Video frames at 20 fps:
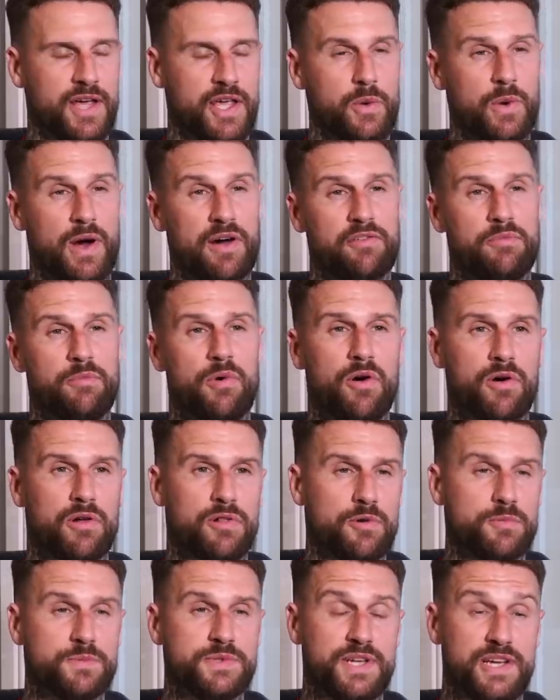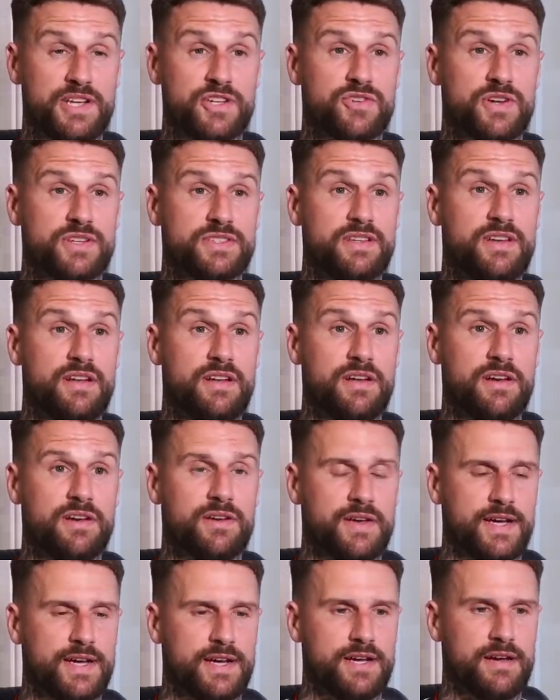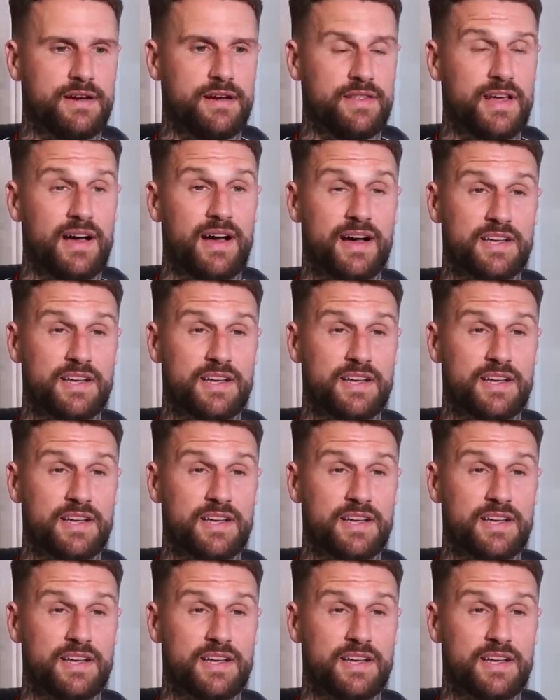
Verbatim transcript: you have more clubs interested in you, uh, and that